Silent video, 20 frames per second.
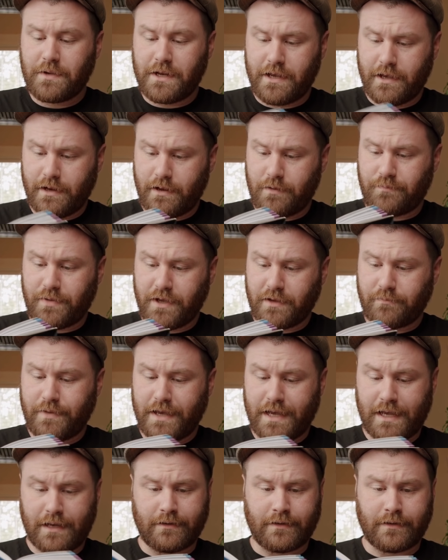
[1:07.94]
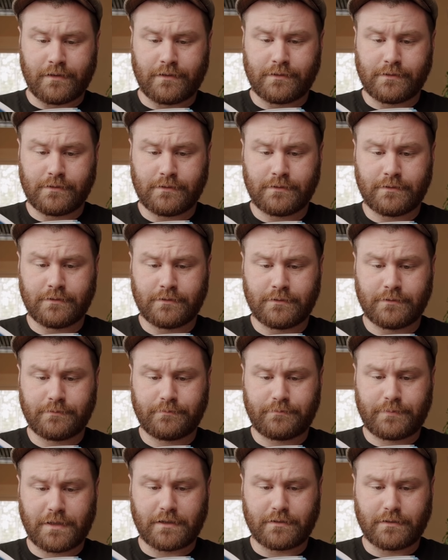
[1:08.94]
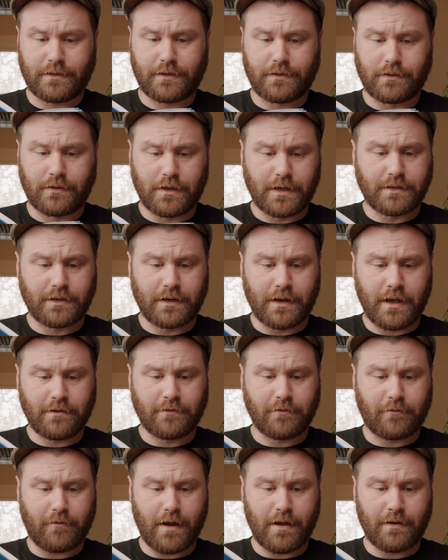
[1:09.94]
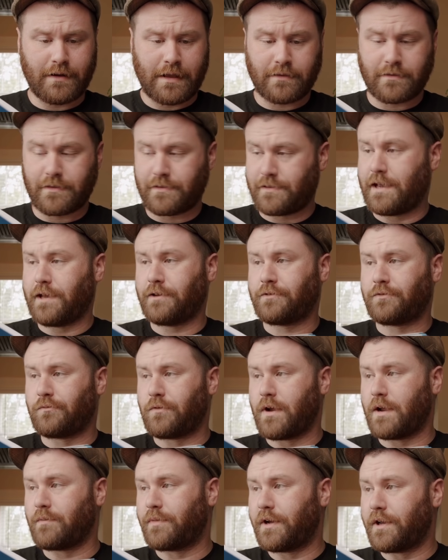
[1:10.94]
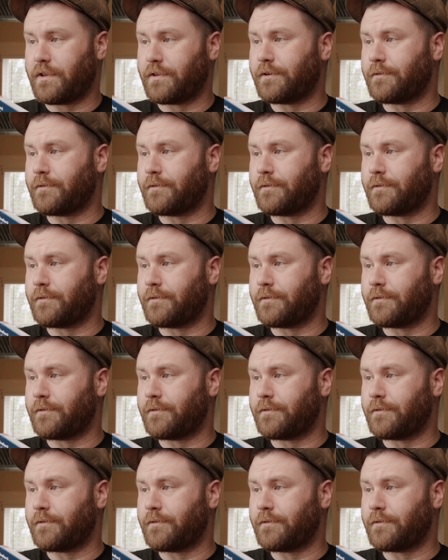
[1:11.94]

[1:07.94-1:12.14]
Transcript: I'm gonna hit up Big Ben. Apparently, the London Underground has a station right by